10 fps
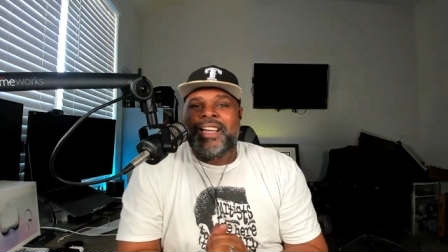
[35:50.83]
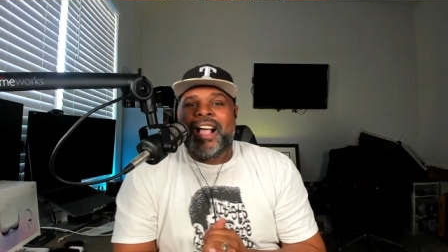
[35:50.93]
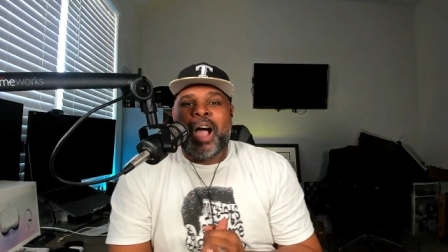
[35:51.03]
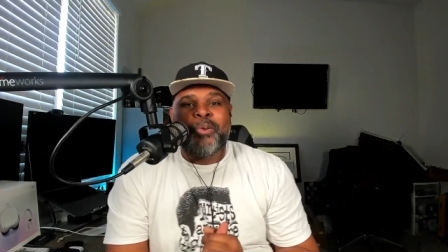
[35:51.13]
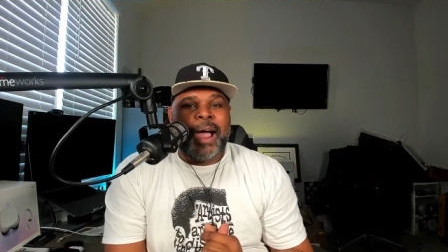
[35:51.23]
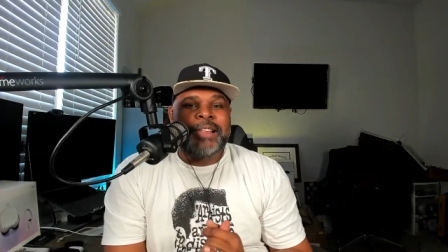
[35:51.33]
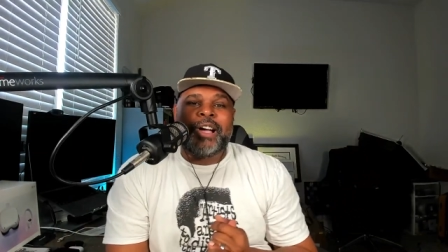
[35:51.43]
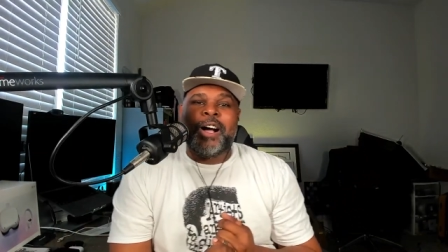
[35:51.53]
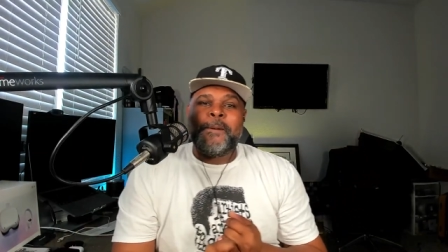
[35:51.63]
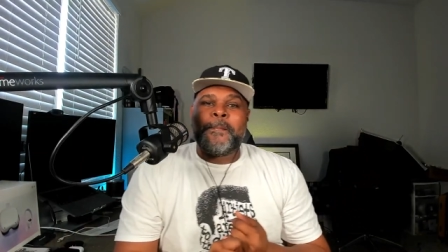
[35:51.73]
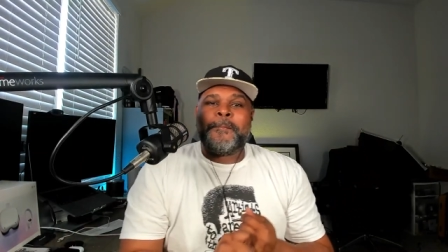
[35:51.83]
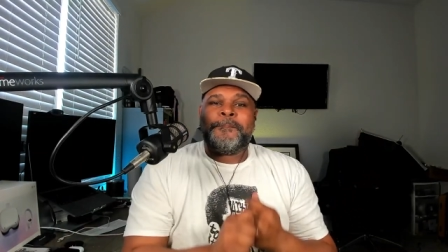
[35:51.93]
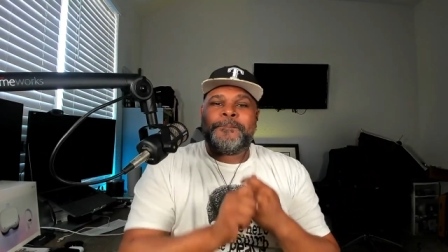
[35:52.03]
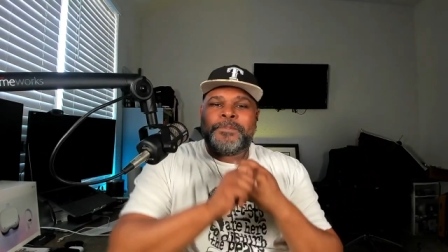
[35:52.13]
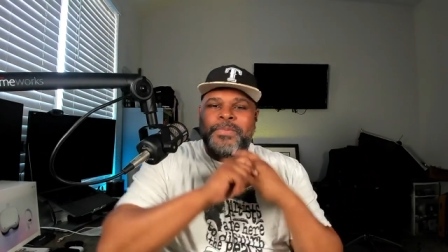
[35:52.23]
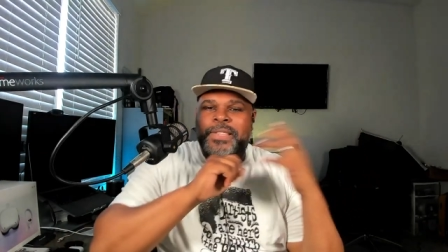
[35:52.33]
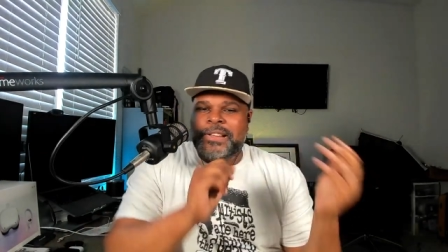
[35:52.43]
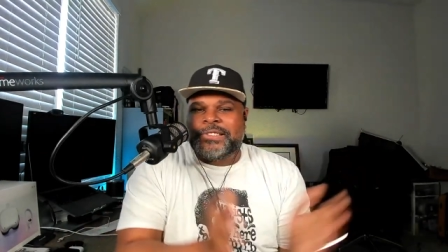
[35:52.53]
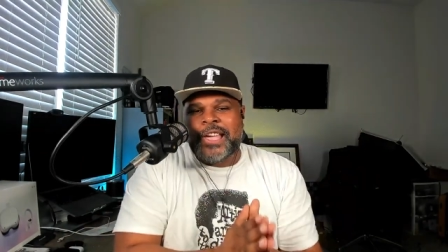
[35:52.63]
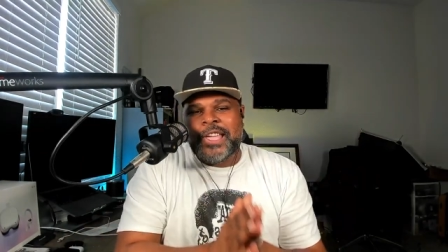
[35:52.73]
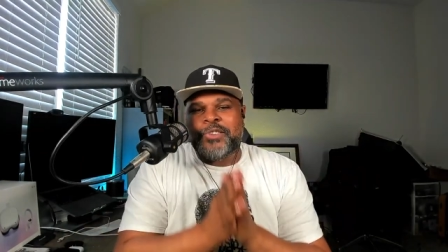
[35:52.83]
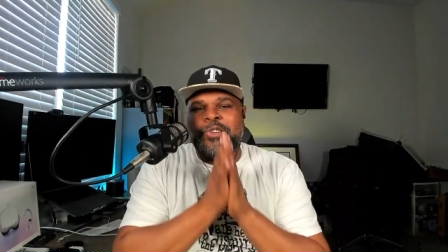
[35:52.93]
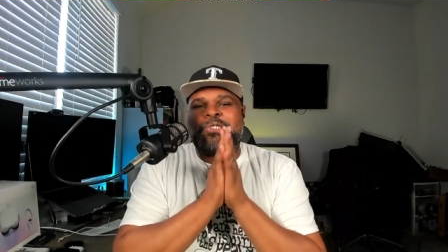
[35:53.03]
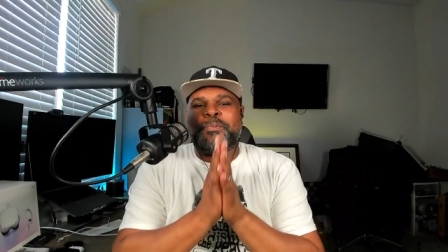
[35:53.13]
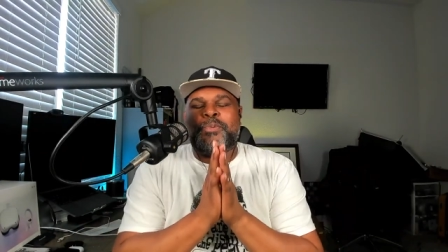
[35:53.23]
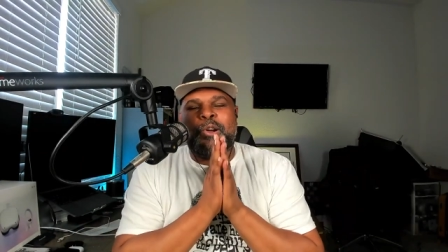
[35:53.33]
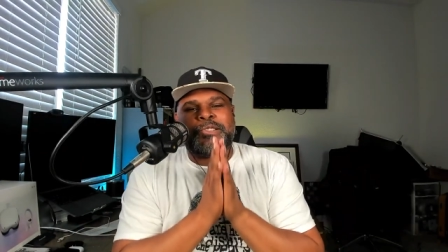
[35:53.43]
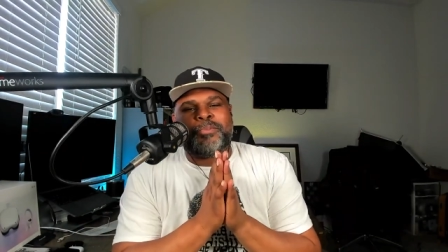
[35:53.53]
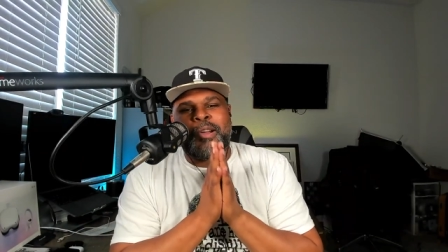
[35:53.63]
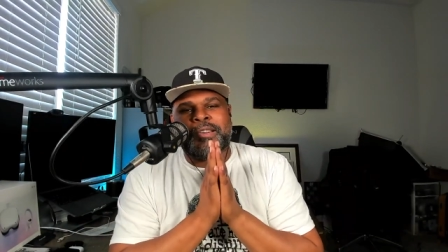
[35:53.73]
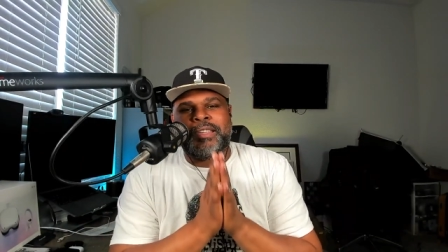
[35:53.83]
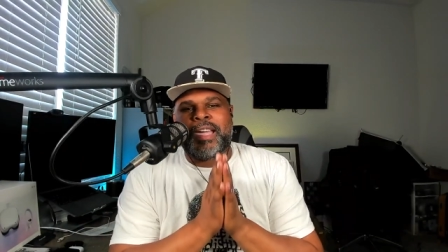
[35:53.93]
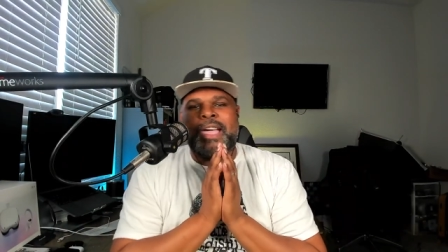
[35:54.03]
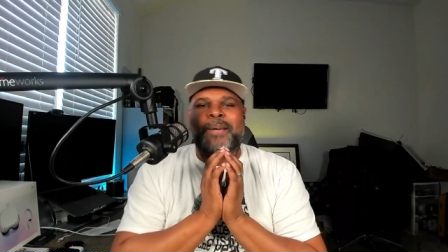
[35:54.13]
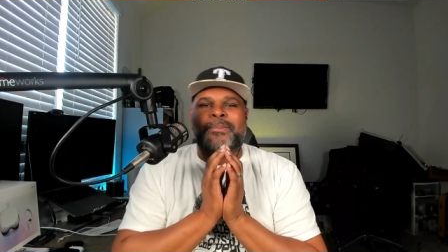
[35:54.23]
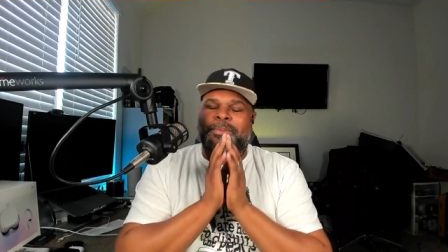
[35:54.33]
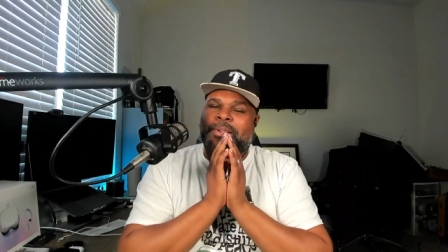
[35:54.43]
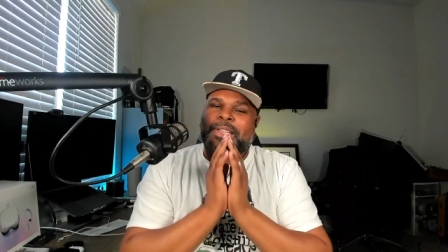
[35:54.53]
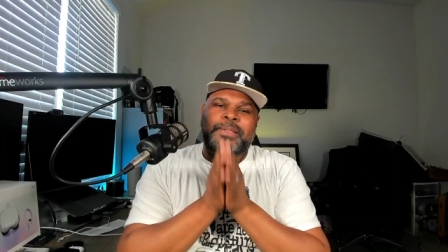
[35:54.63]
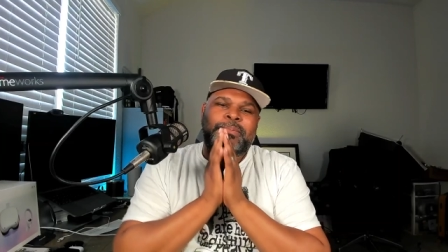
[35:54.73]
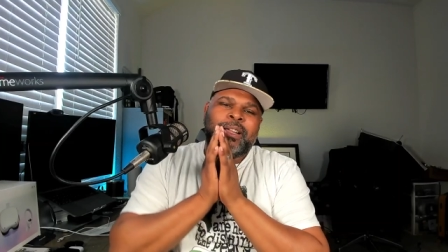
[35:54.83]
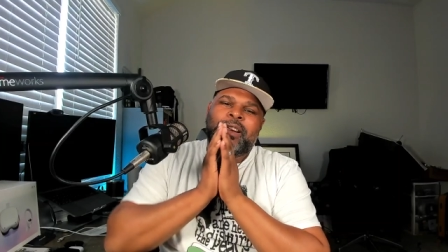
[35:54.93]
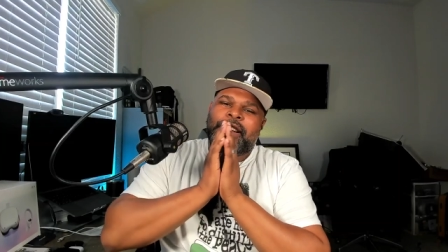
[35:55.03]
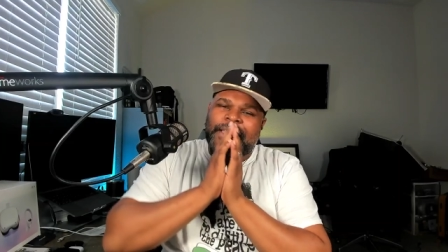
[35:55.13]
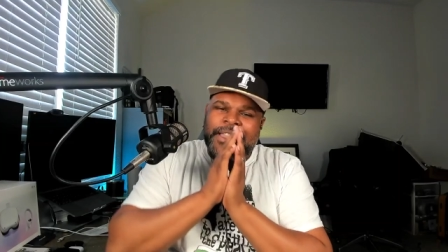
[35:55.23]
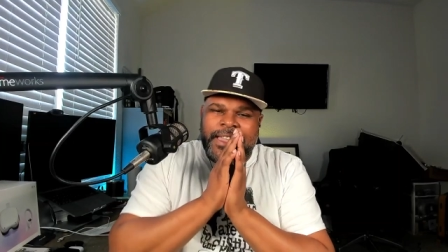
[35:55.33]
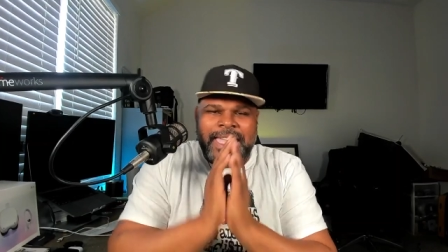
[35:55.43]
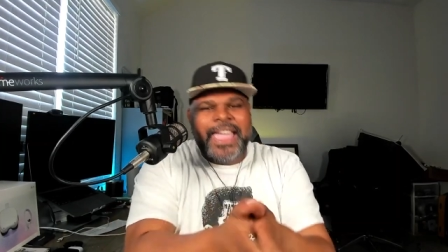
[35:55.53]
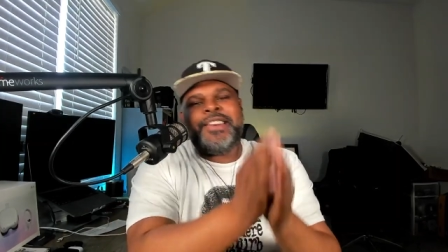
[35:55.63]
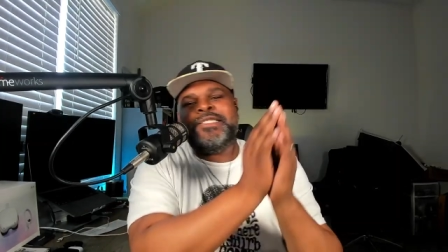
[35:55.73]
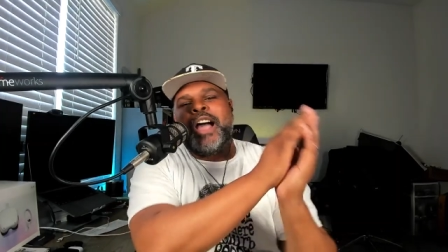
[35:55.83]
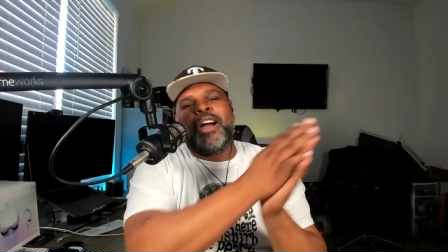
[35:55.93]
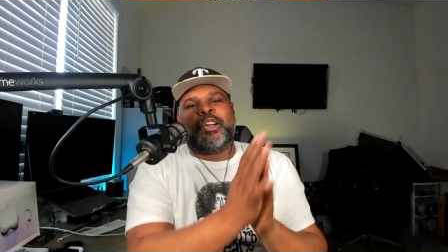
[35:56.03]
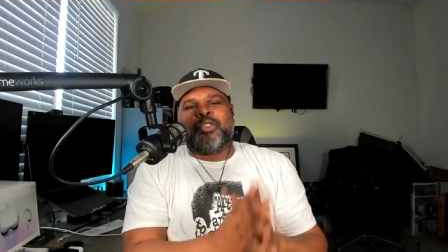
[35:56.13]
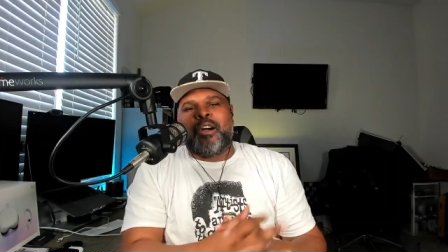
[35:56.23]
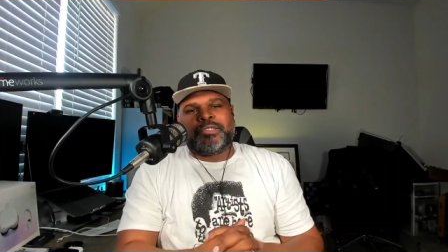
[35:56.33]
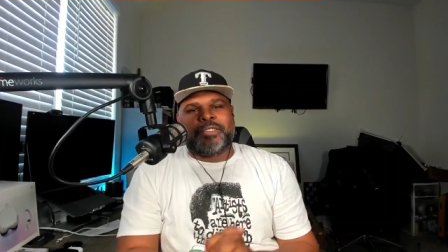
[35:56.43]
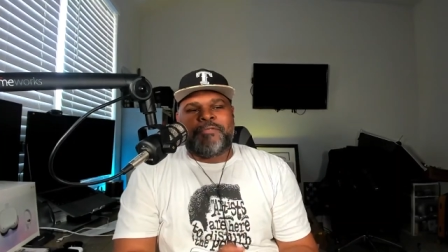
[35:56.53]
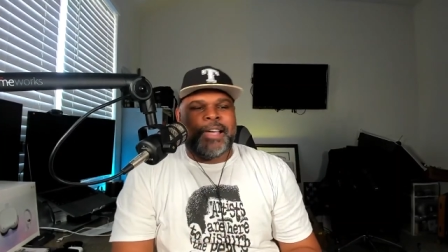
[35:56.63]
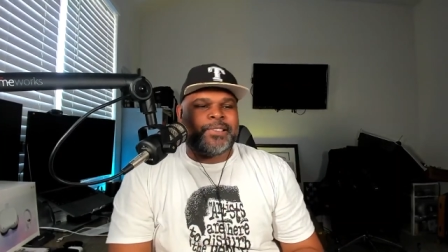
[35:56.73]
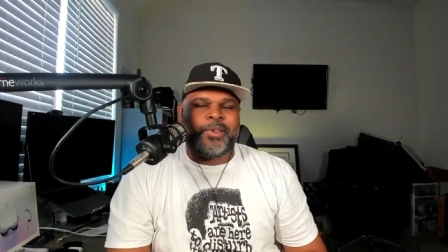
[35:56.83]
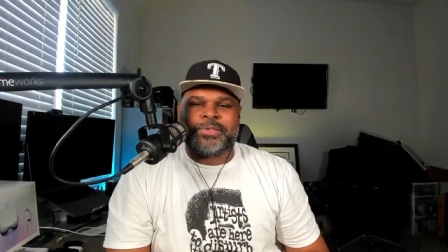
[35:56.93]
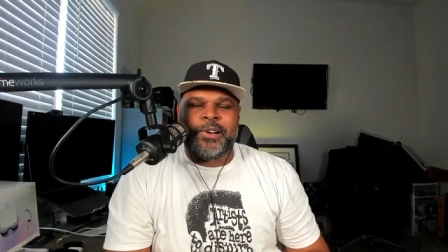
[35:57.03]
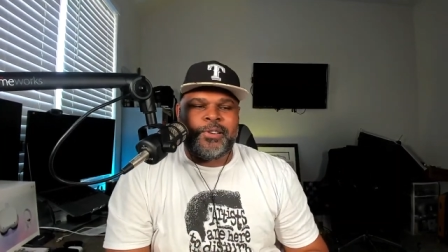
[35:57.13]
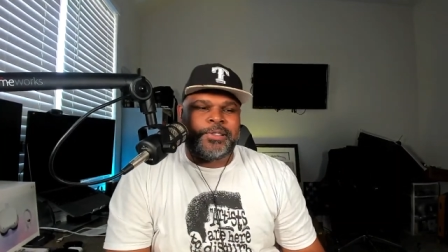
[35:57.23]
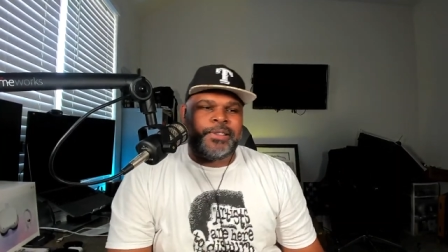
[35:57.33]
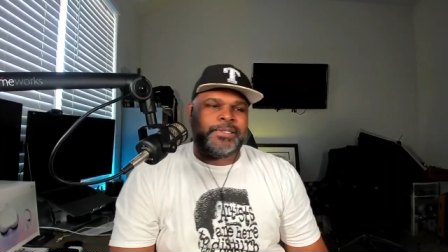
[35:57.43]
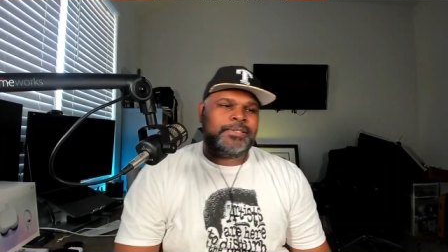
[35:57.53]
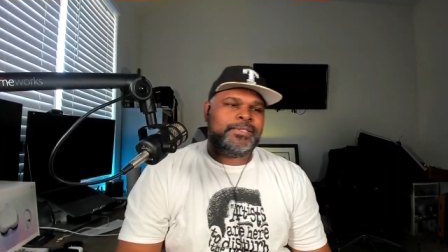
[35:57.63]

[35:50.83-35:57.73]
All right, y'all. Continue to support your boy DK Hammonds. I'm gonna keep hitting y'all across the face on Thursdays.